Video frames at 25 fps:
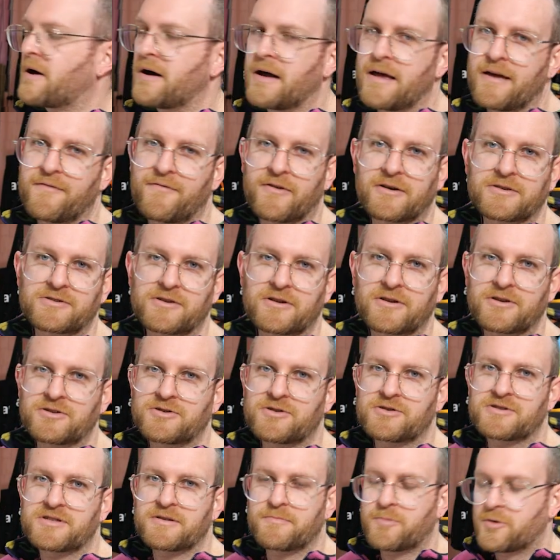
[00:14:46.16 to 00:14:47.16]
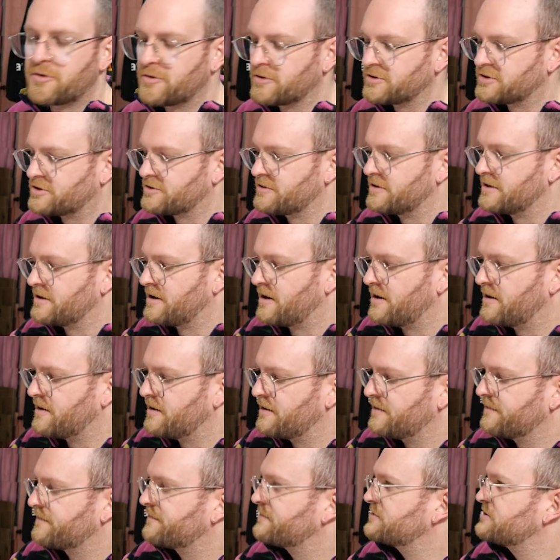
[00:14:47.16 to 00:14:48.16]
if I was going to choose the portrait
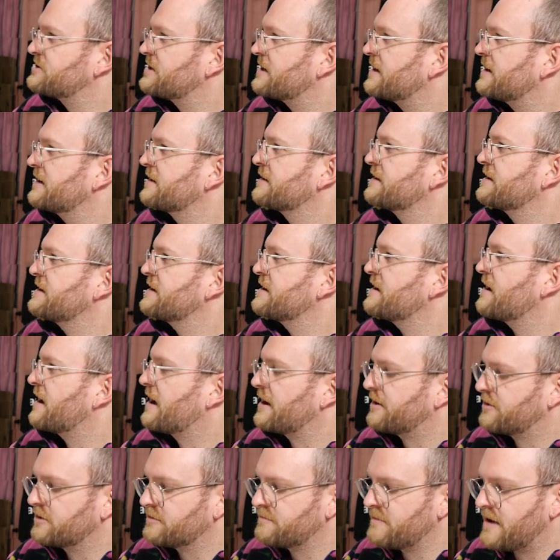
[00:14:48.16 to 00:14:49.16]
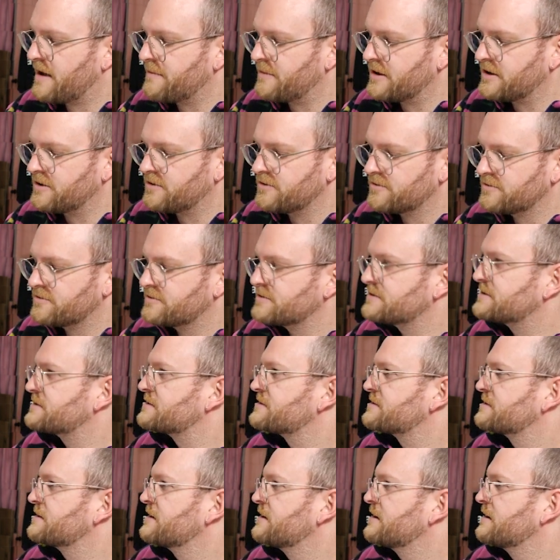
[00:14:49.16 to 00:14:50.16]
of Charli, I could maybe
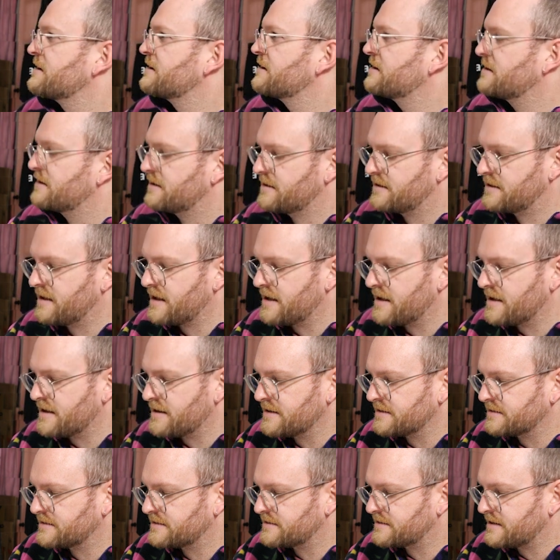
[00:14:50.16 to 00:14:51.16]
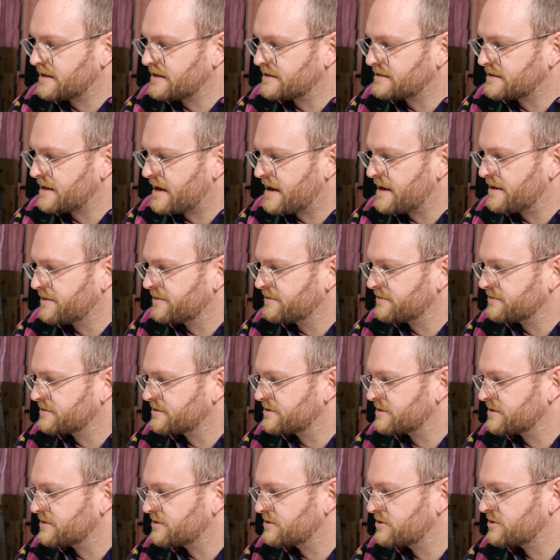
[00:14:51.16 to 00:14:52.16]
use these
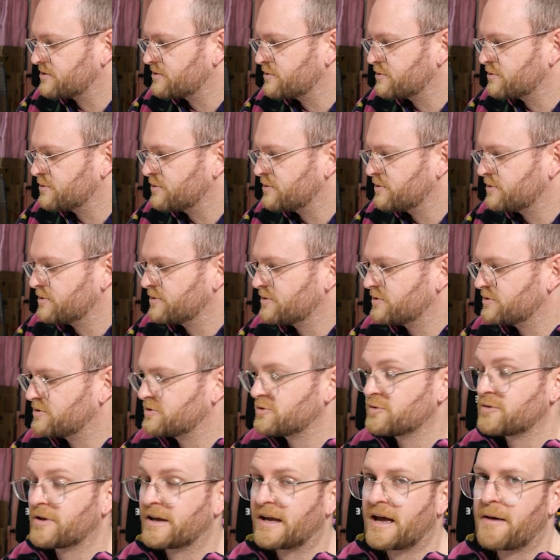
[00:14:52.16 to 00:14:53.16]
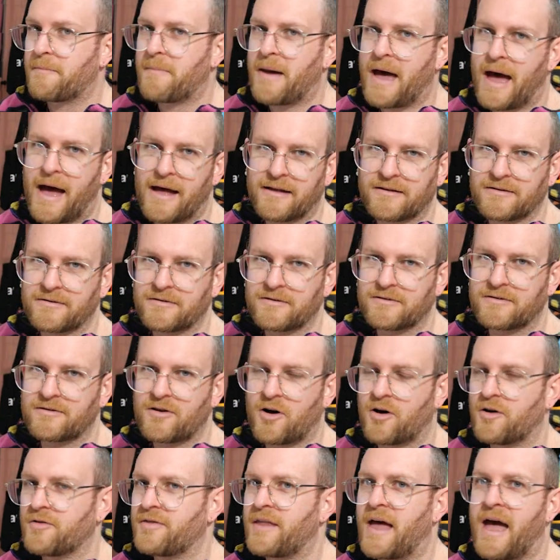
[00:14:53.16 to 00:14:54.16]
details to do like a pattern
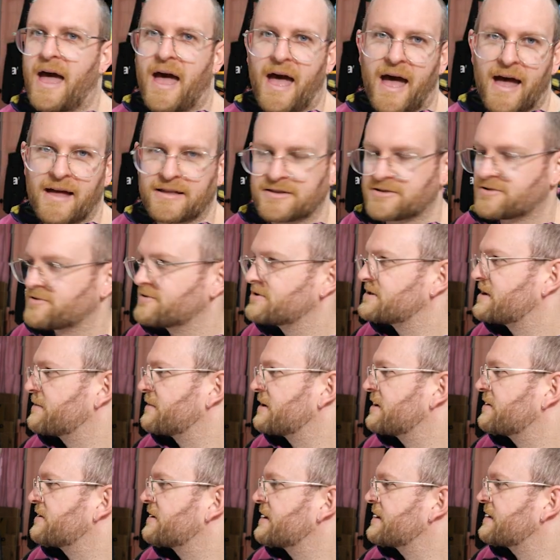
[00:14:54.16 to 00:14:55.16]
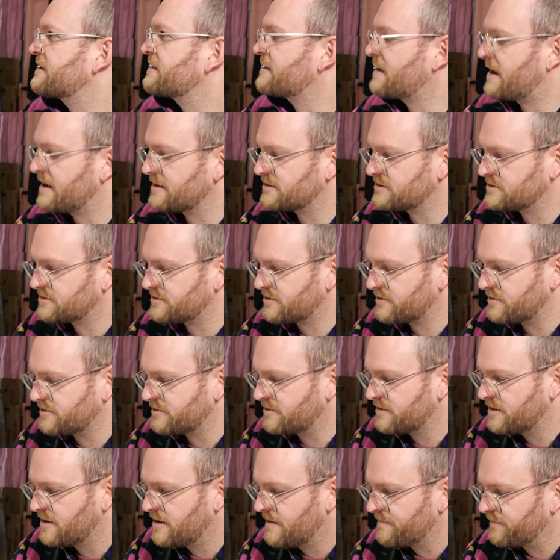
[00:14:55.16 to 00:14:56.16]
on the hat or something like that. So
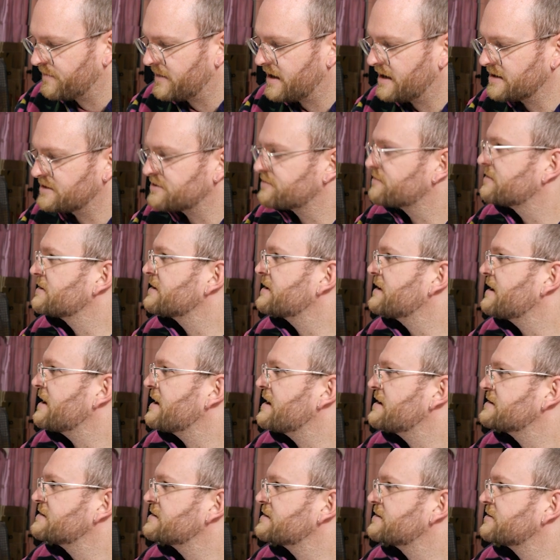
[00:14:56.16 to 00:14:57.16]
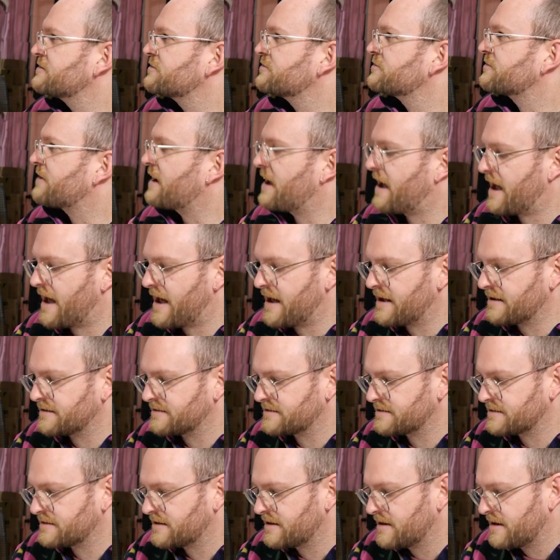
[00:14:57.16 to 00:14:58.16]
it's really easy to look at
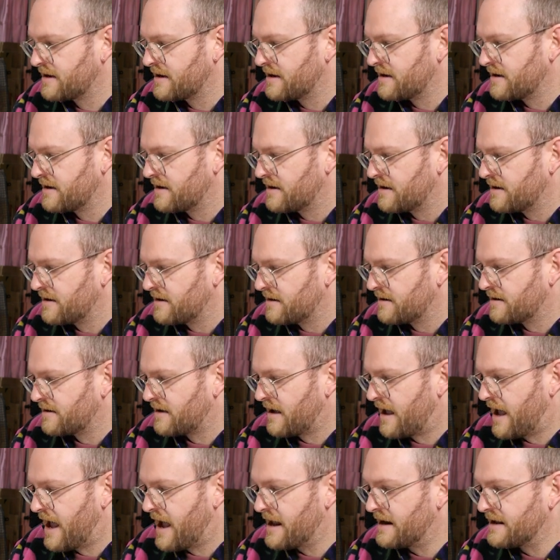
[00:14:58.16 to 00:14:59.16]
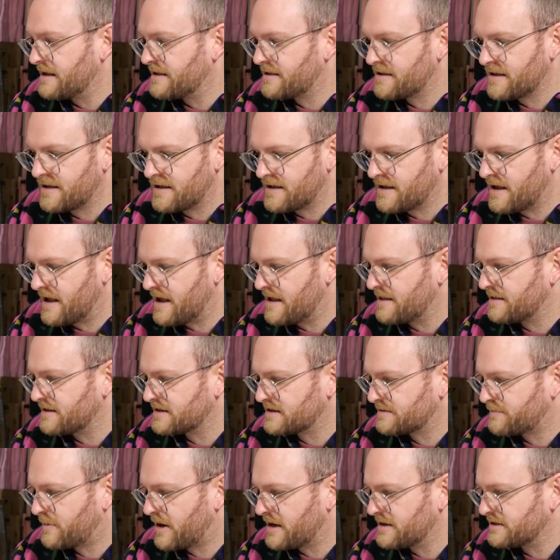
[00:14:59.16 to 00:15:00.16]
anything in the
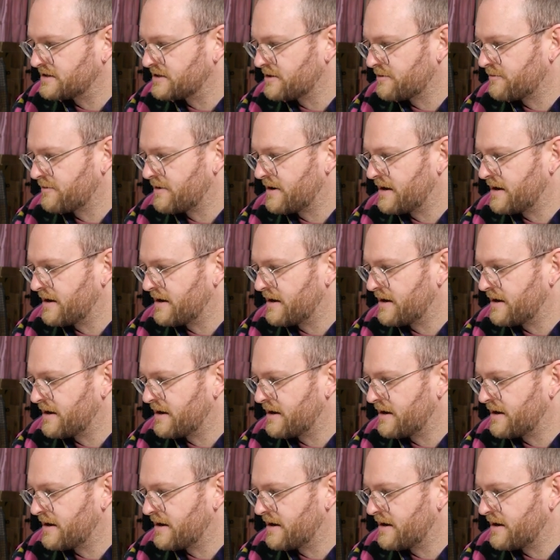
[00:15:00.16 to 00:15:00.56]
space you're